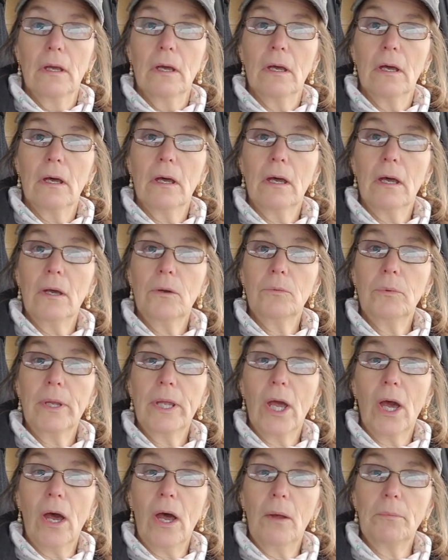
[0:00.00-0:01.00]
Uh, we
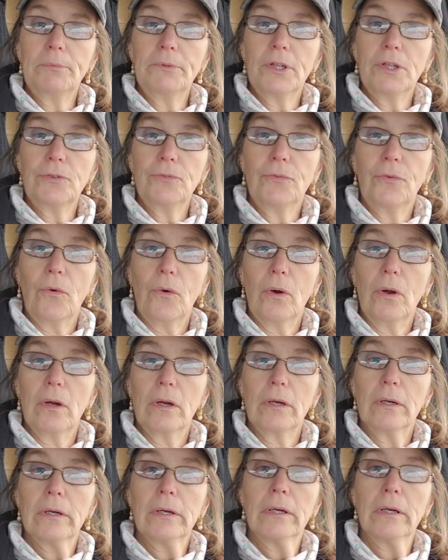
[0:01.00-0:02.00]
opted
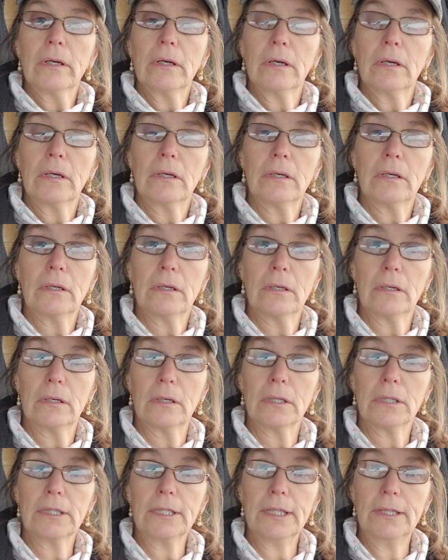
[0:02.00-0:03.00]
for
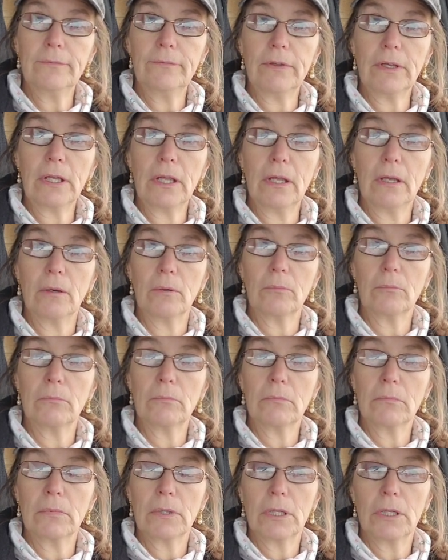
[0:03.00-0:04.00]
leaving
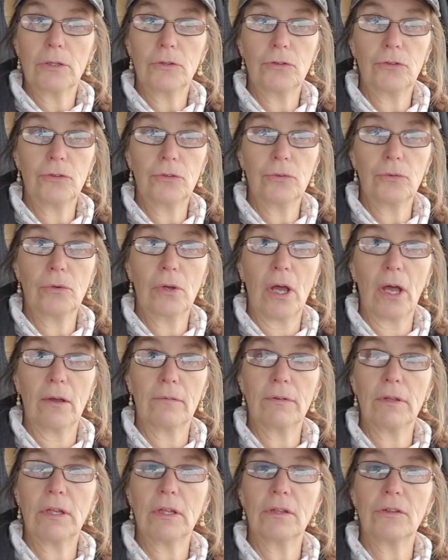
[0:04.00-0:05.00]
him to
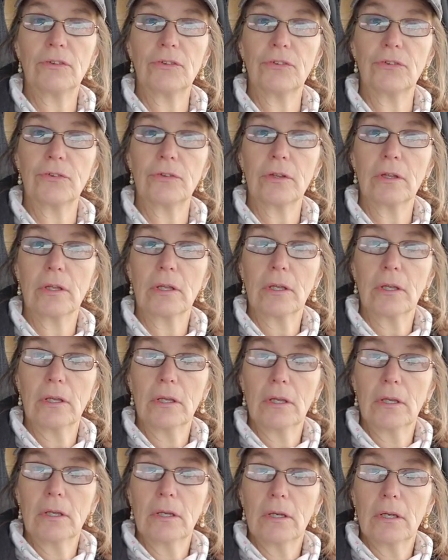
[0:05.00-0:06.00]
have his
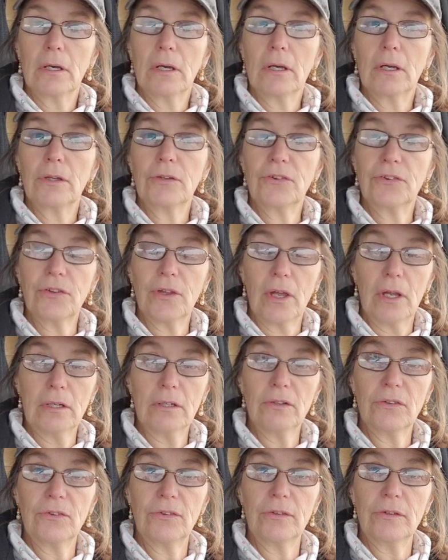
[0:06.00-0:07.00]
uh,
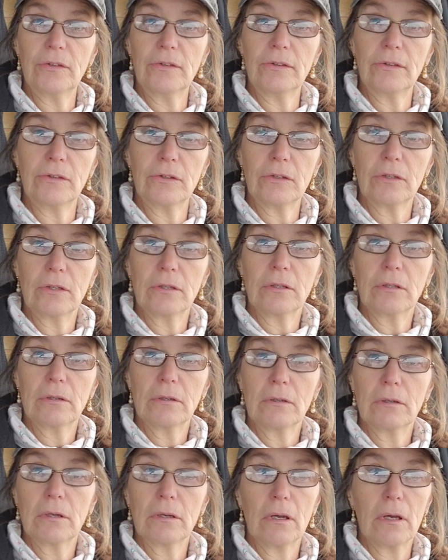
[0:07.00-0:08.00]
sinuses
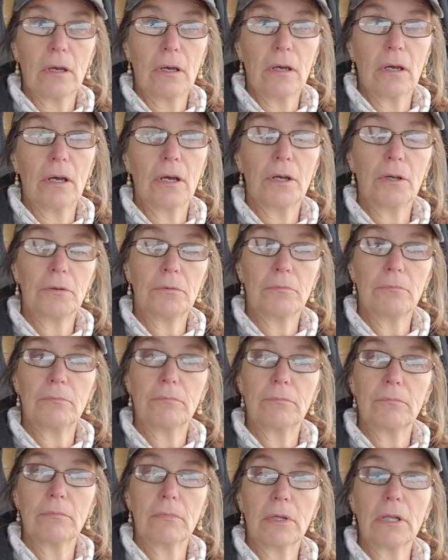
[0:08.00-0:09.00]
uh,
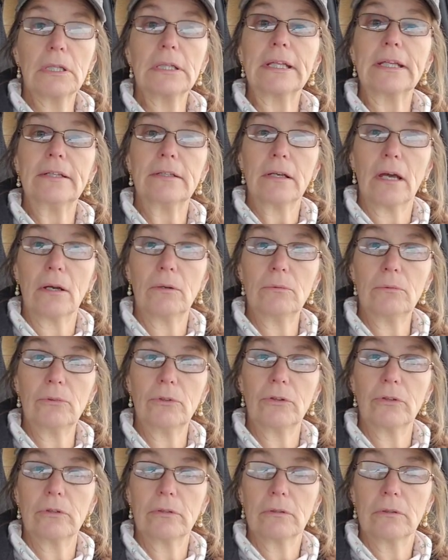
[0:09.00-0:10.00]
cleaned
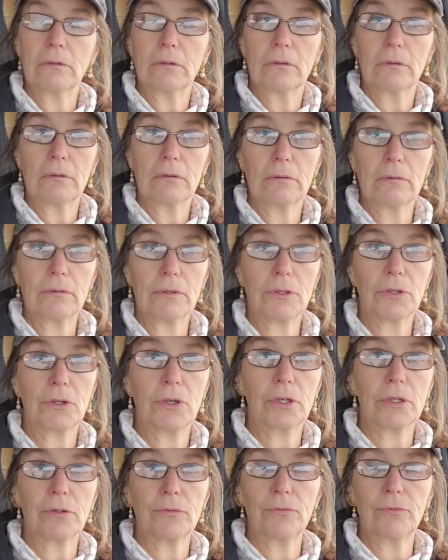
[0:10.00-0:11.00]
out. They're
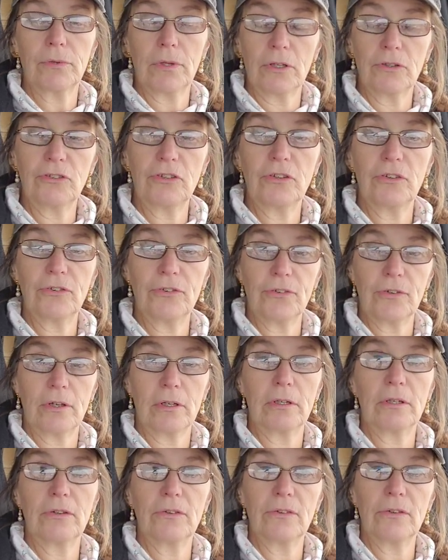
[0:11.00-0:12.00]
gonna flush his
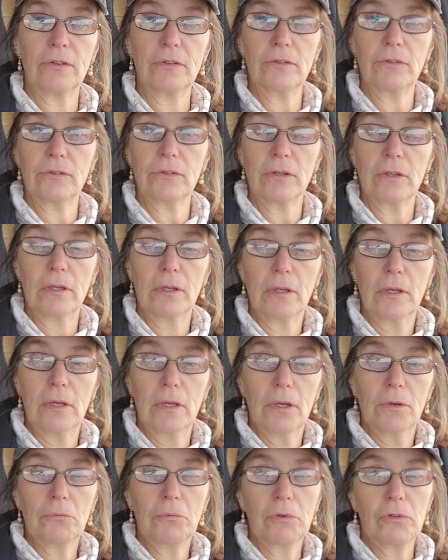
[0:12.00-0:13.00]
sinuses,
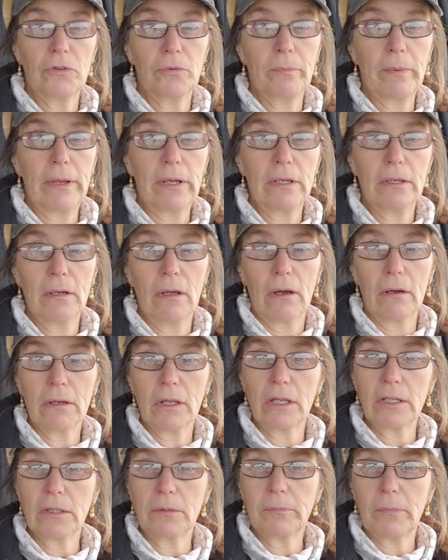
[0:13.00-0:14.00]
which meant
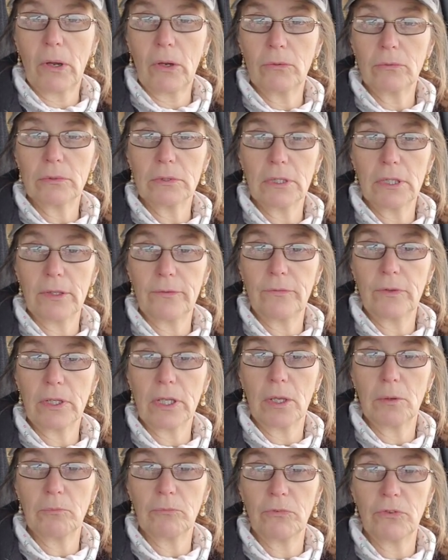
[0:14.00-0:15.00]
knocking him out and leaving
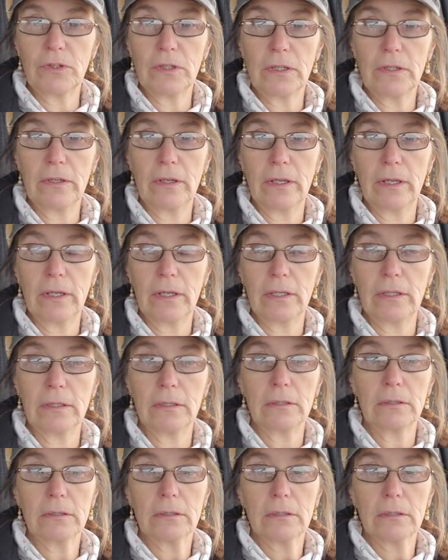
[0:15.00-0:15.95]
him for the day.